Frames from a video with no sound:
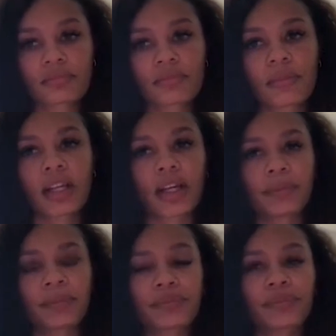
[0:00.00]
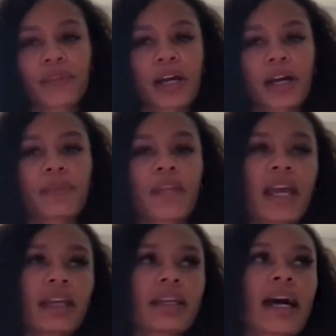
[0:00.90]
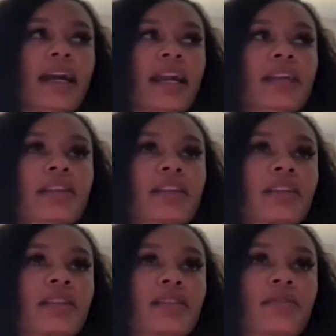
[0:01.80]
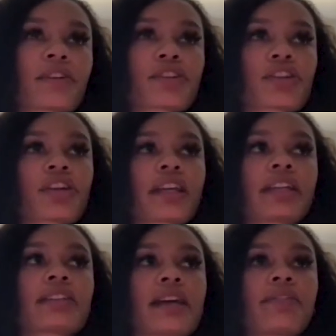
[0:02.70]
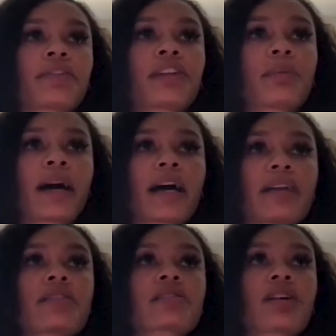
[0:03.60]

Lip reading: Yeah. And I think for sure, like it definitely depends